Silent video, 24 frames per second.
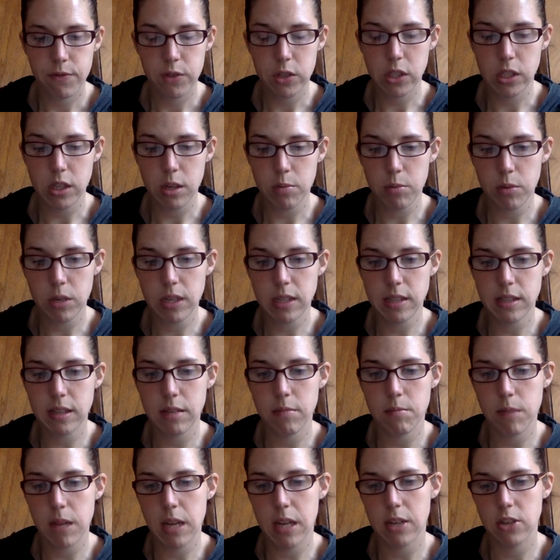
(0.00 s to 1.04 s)
For some
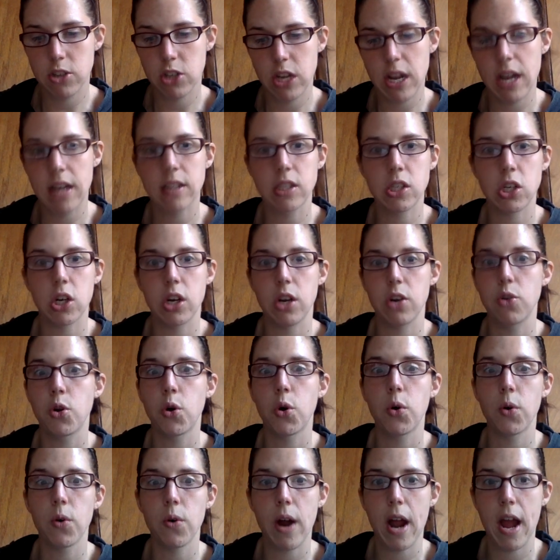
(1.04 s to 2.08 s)
reason, me and Jack
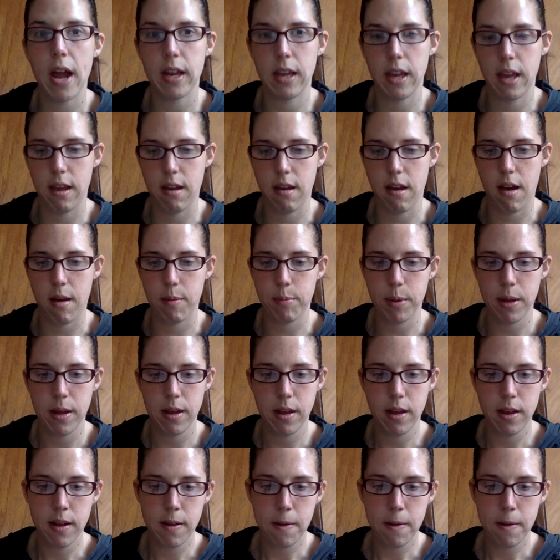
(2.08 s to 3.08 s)
started cracking up.